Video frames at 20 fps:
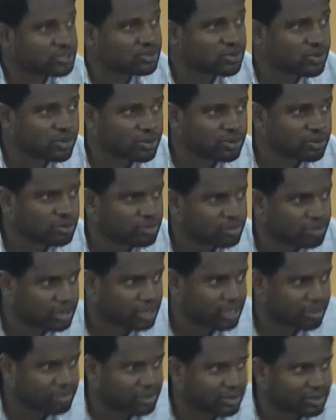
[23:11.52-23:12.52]
Zulu,
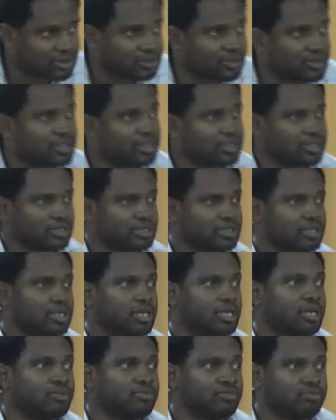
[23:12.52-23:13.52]
but I'm not sure.
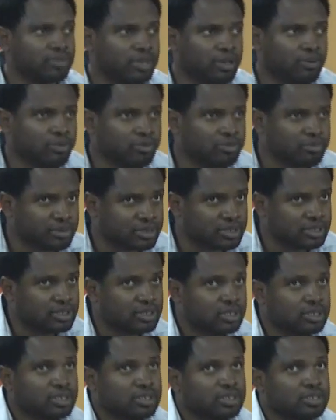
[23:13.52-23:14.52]
I won't be,
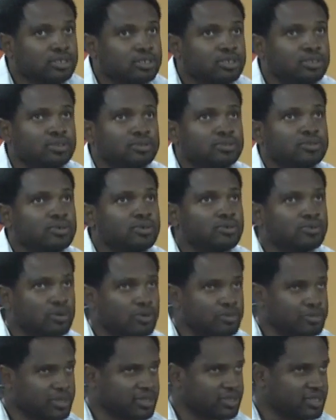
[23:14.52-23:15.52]
you know, don't
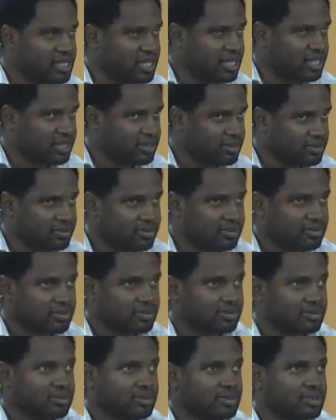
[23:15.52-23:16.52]
quote me on that.
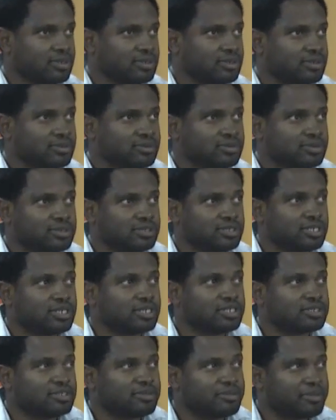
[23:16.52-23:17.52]
And don't take
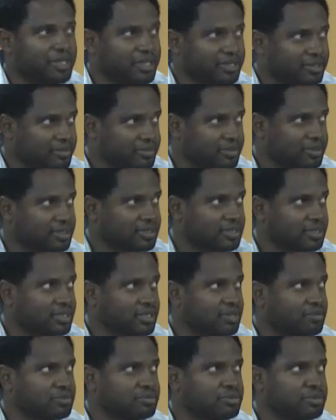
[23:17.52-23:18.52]
it to the bank, but
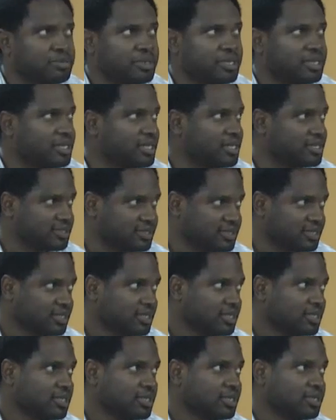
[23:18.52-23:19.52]
that would be my guess.
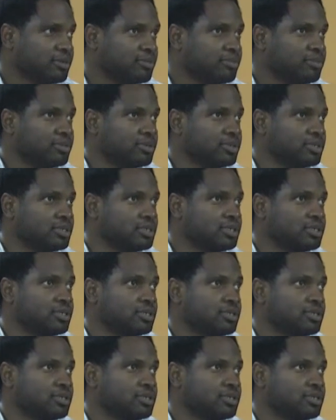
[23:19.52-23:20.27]
But,